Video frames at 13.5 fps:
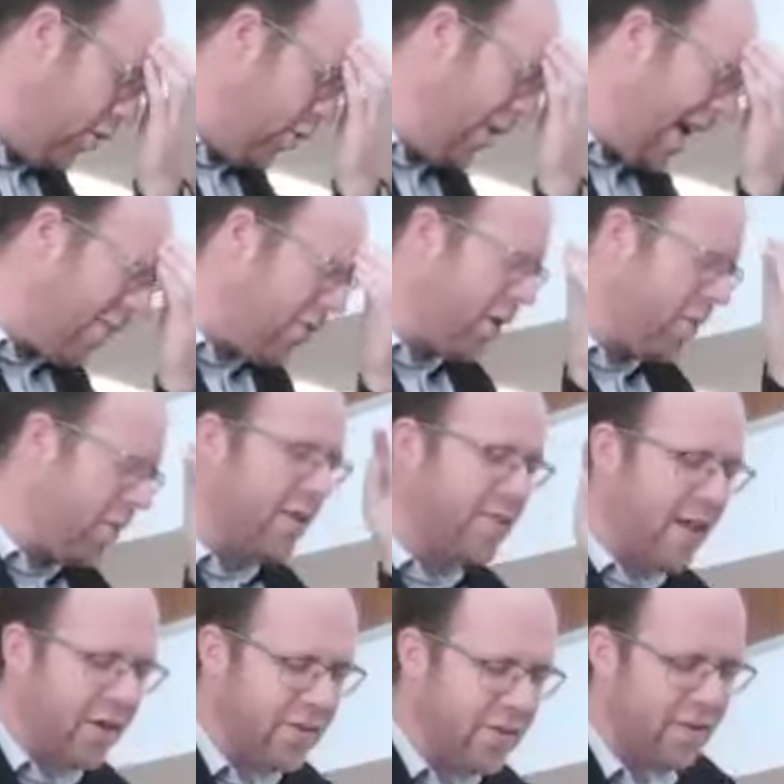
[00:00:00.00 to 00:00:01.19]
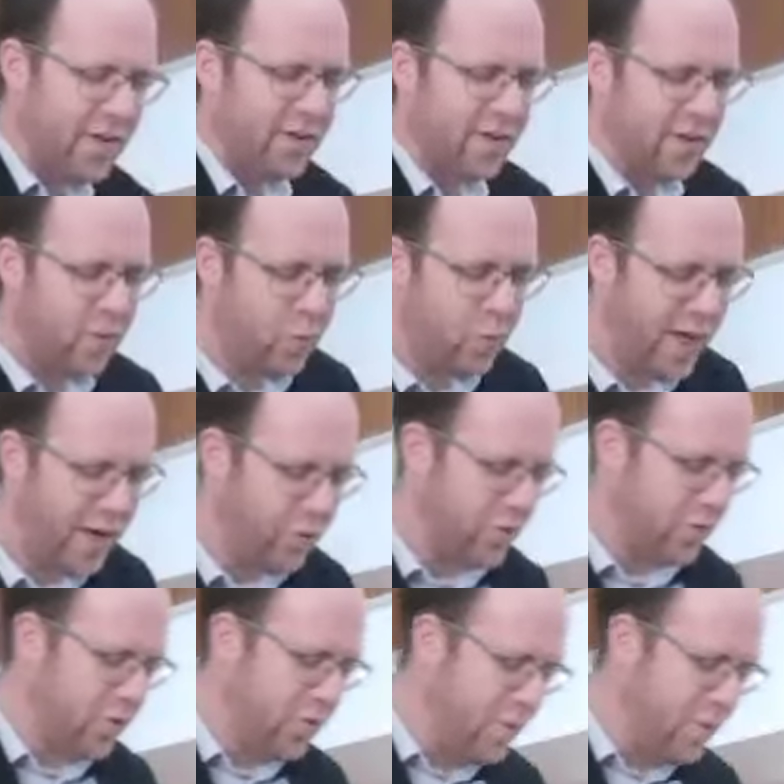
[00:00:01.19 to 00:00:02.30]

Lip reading: We have the Gemara tells us that we have what's